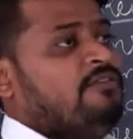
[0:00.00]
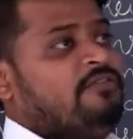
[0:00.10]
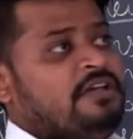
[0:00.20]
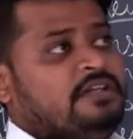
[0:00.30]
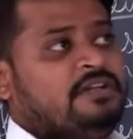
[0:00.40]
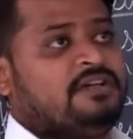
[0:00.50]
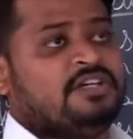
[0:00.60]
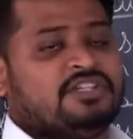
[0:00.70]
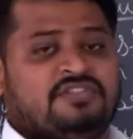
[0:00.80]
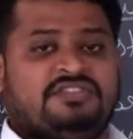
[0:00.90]
will
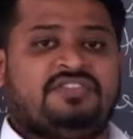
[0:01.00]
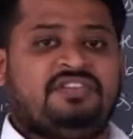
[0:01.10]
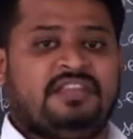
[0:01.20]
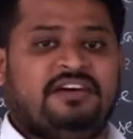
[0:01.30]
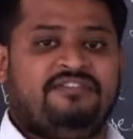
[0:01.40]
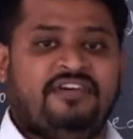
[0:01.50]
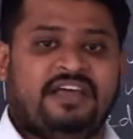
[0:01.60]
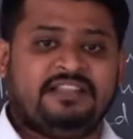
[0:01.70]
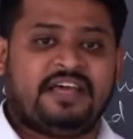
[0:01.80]
switch on the fan,